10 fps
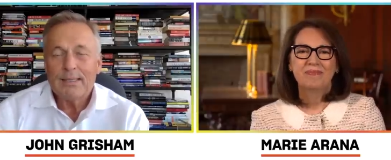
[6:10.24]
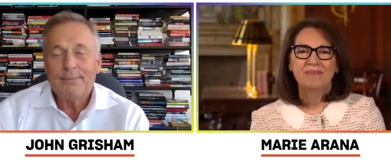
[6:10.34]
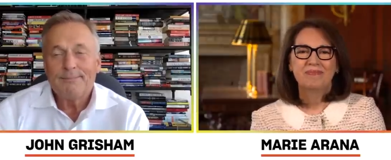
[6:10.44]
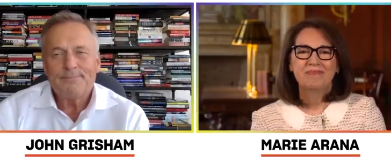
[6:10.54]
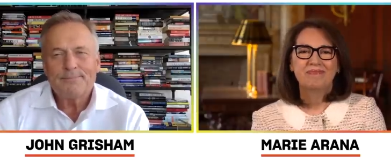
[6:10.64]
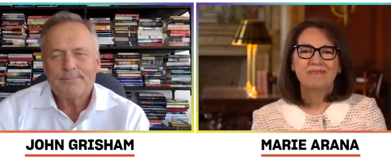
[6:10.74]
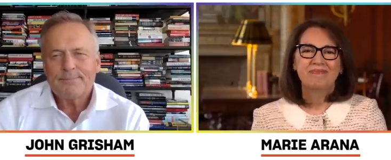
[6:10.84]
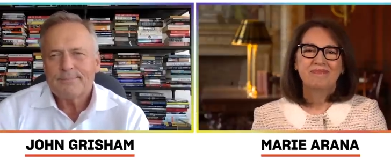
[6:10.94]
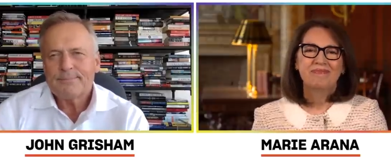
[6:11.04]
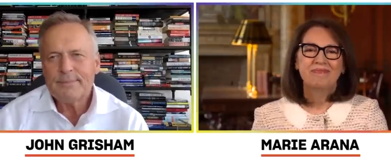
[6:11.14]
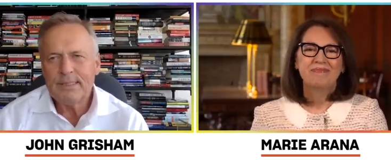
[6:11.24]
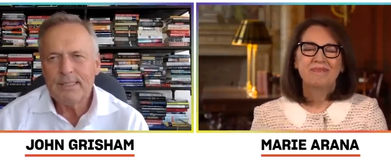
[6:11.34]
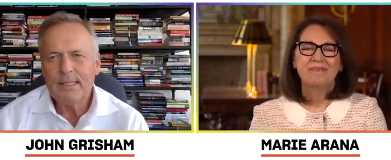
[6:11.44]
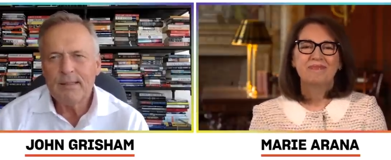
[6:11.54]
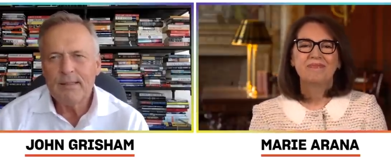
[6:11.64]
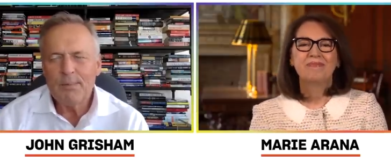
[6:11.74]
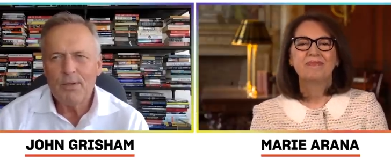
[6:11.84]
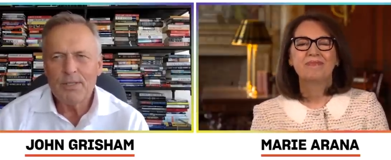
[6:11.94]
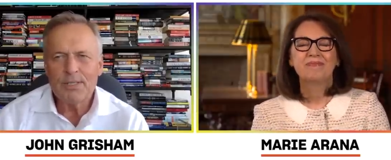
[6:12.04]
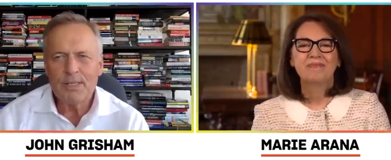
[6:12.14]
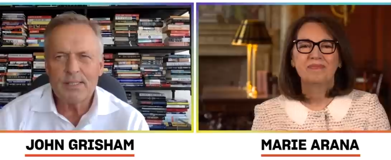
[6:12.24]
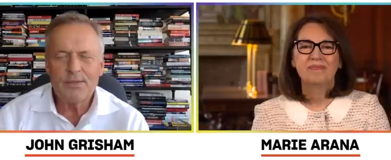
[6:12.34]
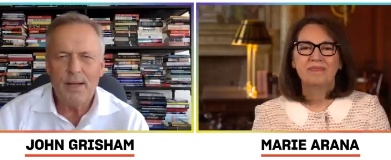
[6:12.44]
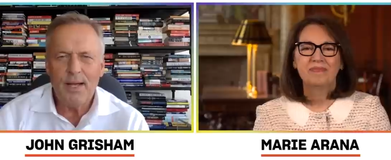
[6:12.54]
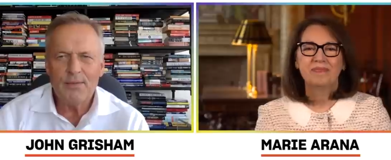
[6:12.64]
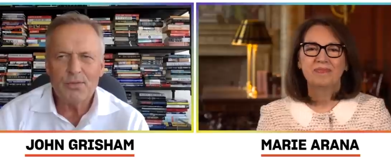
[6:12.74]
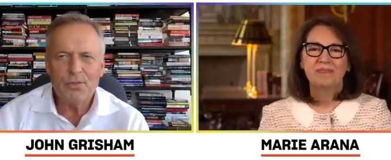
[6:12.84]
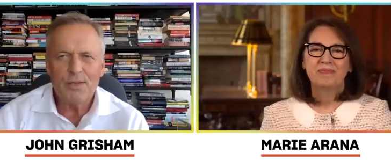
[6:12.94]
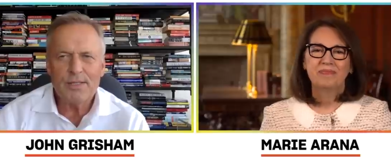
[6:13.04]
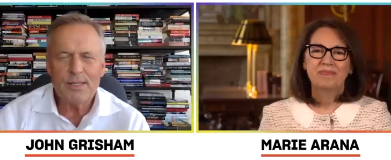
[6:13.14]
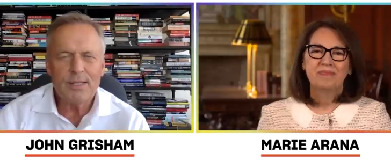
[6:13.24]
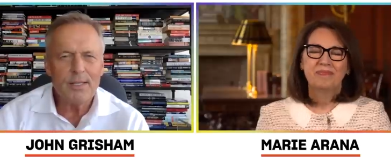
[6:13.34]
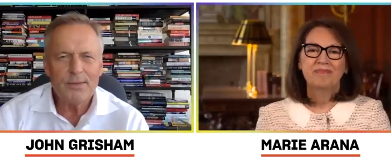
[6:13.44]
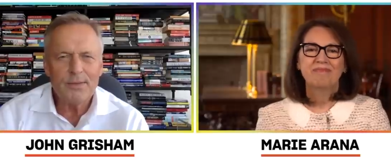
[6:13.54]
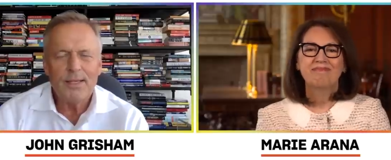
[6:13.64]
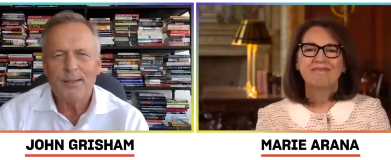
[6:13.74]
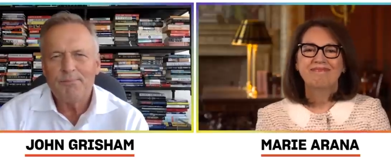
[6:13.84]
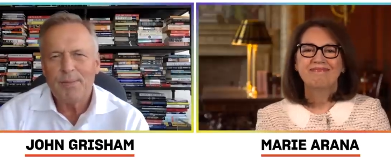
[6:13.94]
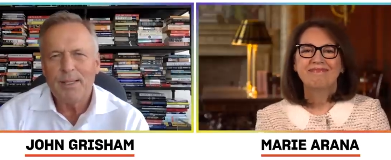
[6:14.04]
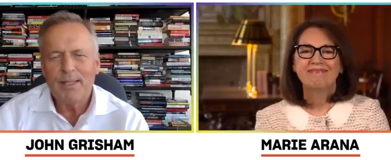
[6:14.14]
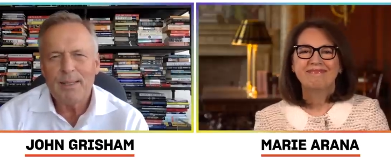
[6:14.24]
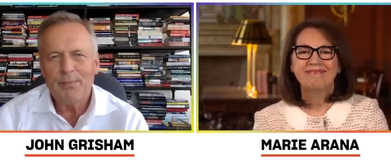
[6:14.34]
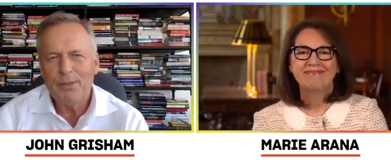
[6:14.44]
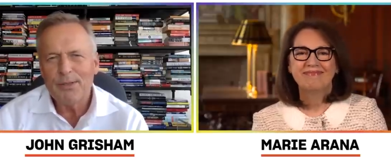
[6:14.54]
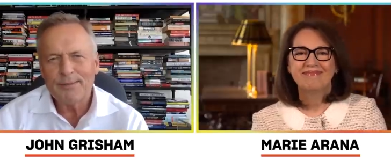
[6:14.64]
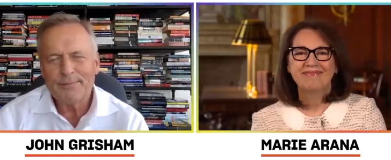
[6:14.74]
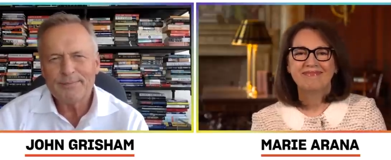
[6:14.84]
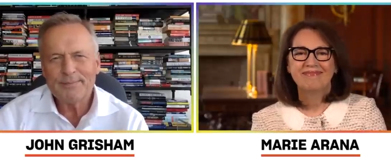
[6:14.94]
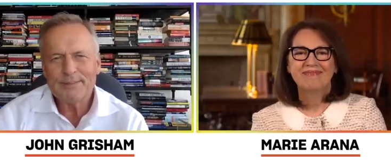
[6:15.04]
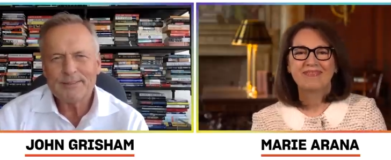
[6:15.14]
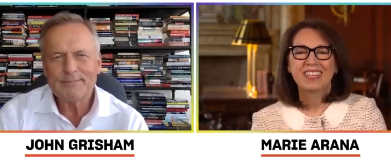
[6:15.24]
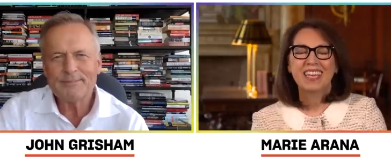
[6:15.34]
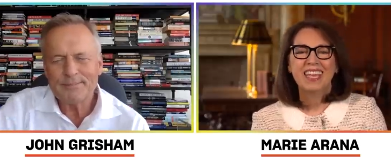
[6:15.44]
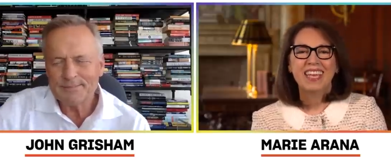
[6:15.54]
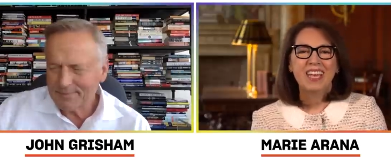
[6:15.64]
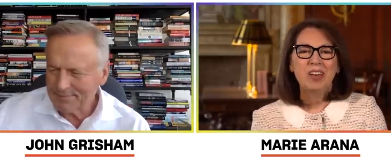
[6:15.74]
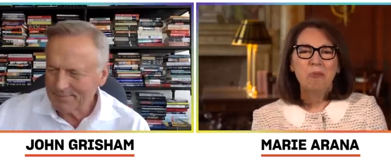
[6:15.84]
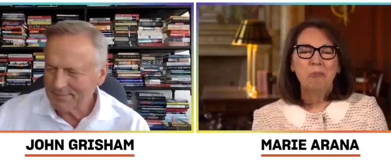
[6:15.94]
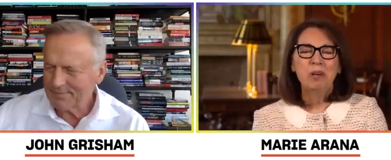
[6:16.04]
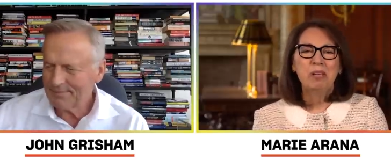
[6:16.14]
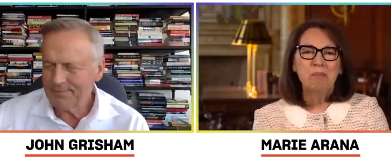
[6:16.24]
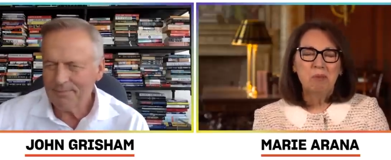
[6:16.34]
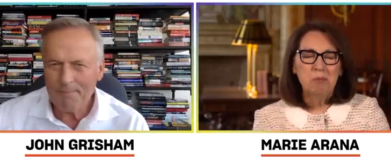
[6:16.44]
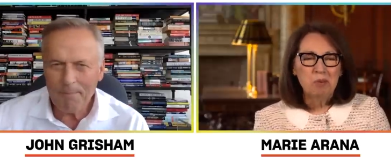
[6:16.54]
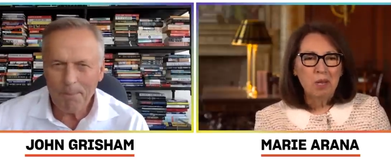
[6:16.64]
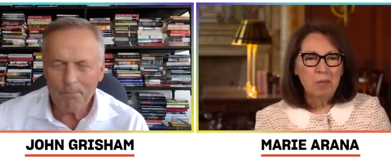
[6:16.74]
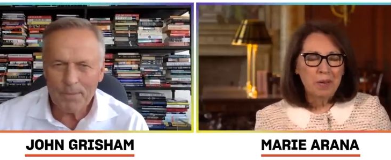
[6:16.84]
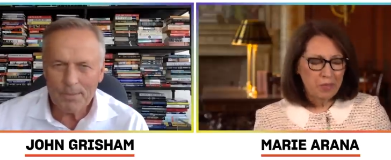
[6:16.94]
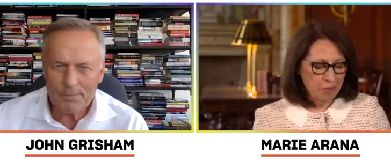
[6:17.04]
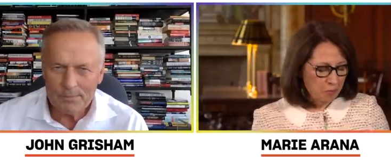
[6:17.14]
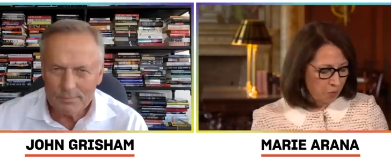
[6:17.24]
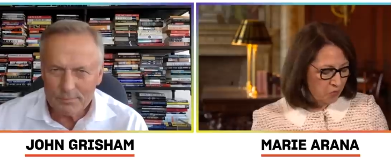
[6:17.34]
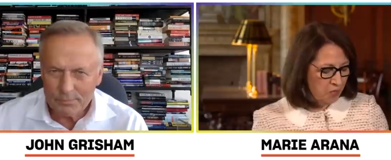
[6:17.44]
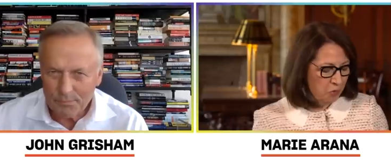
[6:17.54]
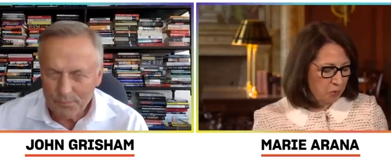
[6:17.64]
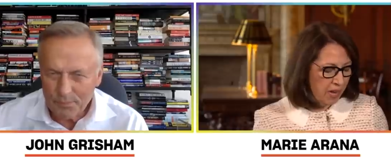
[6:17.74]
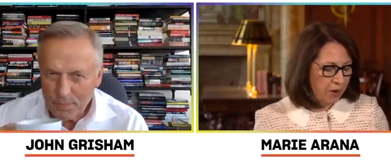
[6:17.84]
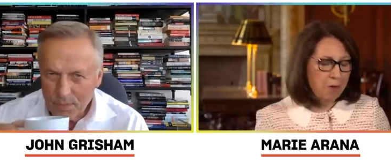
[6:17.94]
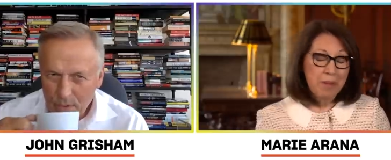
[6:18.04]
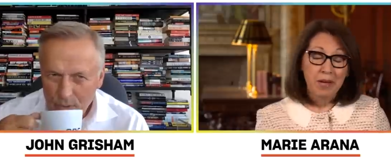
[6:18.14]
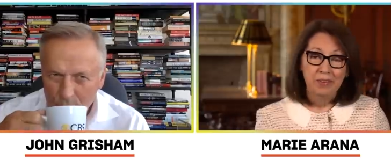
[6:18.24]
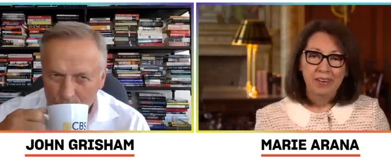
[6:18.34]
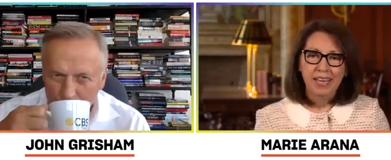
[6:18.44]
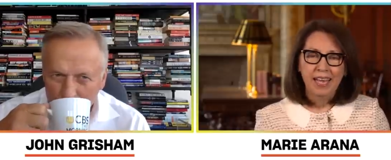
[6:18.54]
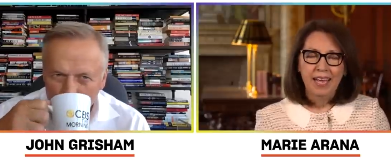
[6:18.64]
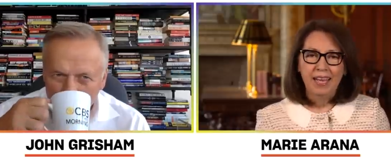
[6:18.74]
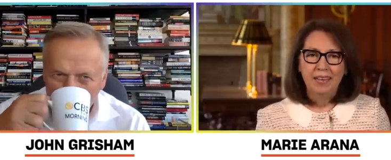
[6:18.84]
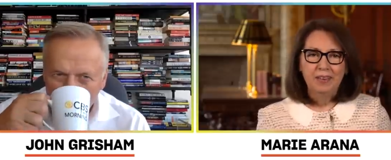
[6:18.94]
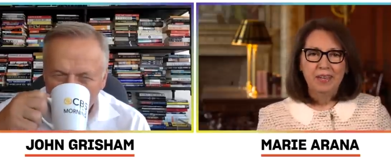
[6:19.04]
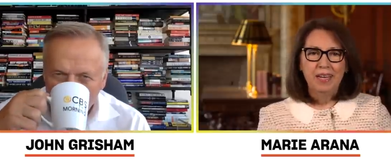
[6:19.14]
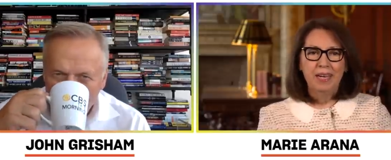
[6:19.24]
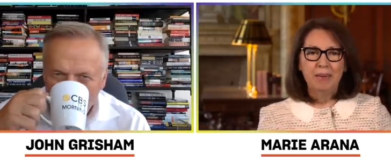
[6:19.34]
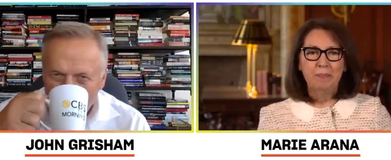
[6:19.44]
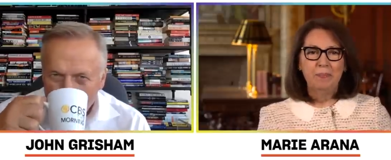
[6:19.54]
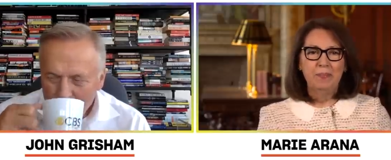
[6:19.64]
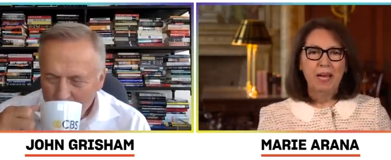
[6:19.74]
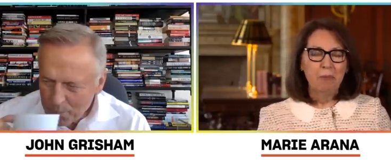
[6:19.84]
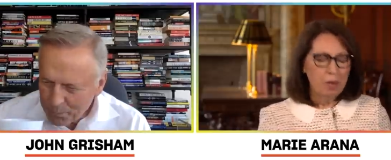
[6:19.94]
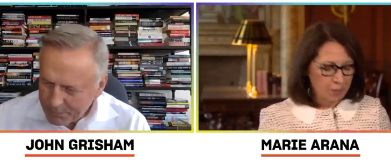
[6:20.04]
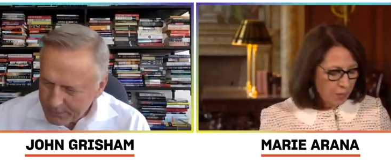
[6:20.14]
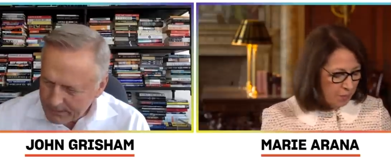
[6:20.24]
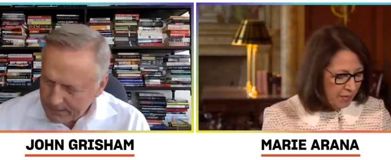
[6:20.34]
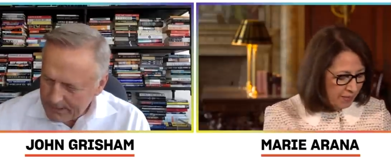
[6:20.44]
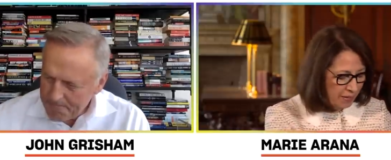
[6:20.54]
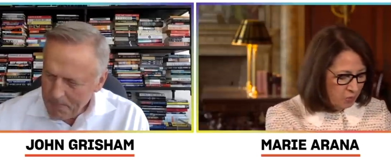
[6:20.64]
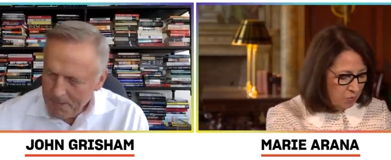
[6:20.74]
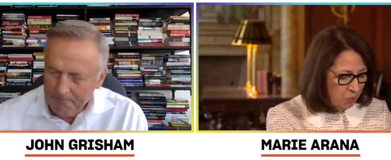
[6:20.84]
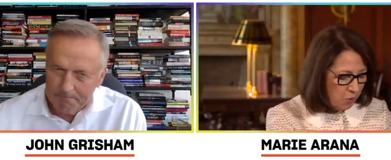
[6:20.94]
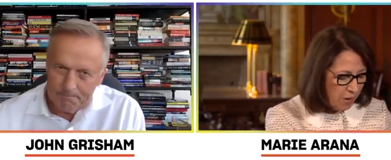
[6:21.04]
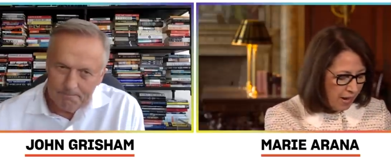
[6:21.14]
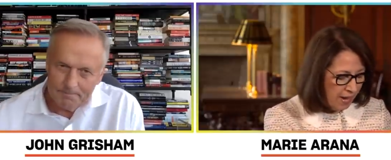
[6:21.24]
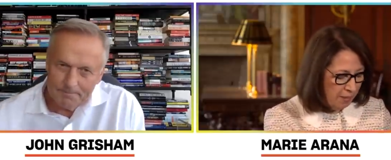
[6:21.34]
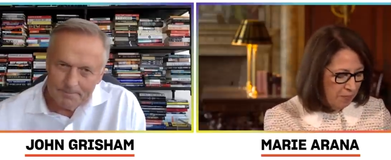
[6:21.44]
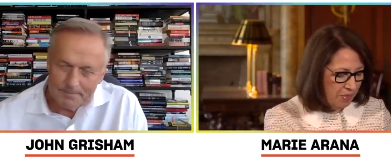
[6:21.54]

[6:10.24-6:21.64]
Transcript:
Speaker 1: And you know, I'm only 65, so if I stay healthy, I plan to keep doing it.
Speaker 2: Well, you talk about the books that you care about, and um, I want to talk about that some more. Uh,